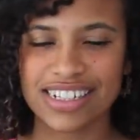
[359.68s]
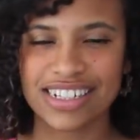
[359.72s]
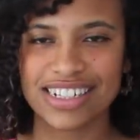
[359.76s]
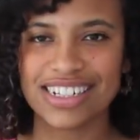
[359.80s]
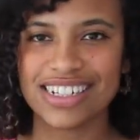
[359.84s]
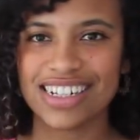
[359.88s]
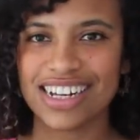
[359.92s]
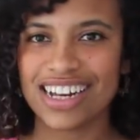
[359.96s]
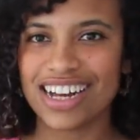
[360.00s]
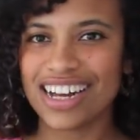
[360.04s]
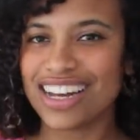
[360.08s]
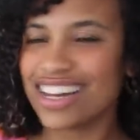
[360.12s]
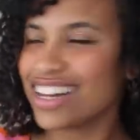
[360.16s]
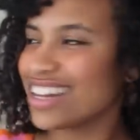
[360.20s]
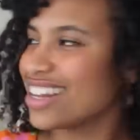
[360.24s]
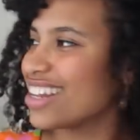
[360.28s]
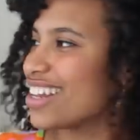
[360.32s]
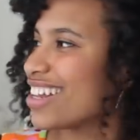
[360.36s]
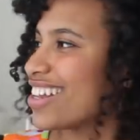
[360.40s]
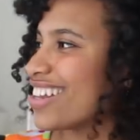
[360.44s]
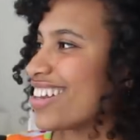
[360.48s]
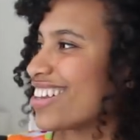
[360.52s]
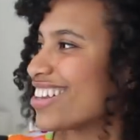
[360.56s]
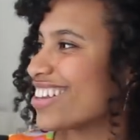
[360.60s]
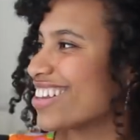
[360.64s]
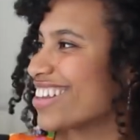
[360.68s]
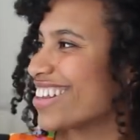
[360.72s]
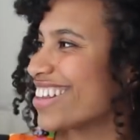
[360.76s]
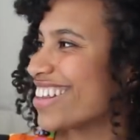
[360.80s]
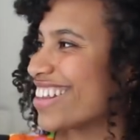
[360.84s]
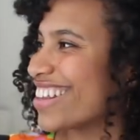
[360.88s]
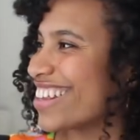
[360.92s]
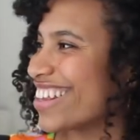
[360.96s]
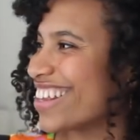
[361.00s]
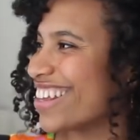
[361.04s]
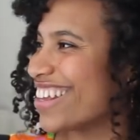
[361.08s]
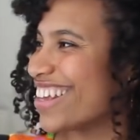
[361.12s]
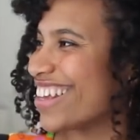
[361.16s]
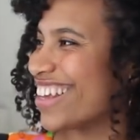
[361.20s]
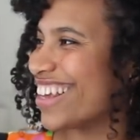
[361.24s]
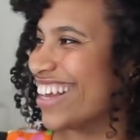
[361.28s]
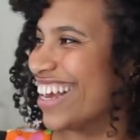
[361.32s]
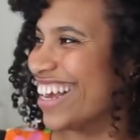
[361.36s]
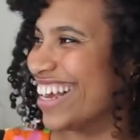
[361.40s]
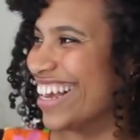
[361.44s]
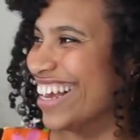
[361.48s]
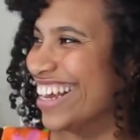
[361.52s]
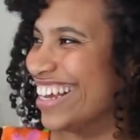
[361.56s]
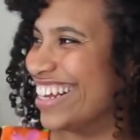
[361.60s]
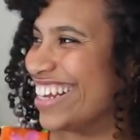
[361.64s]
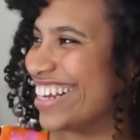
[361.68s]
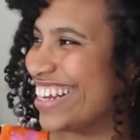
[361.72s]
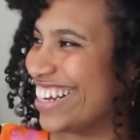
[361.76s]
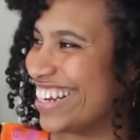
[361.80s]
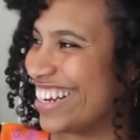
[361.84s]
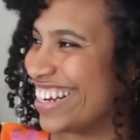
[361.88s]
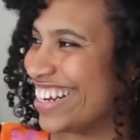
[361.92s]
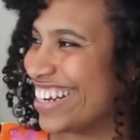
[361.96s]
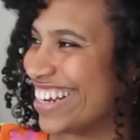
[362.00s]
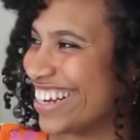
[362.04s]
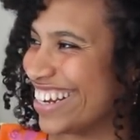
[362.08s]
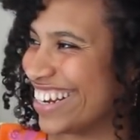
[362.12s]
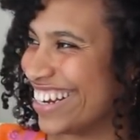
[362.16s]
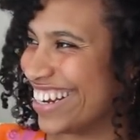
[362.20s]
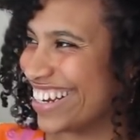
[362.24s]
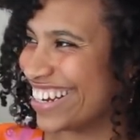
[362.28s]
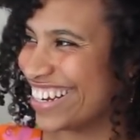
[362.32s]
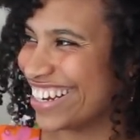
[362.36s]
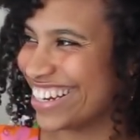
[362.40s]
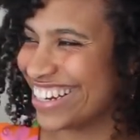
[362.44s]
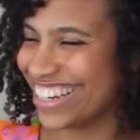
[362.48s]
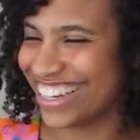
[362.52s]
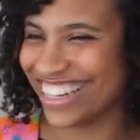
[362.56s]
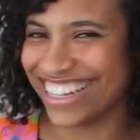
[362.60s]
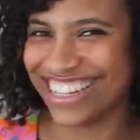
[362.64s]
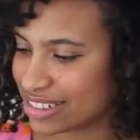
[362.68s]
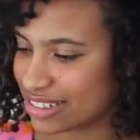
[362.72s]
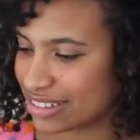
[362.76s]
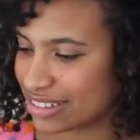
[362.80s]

(not speaking)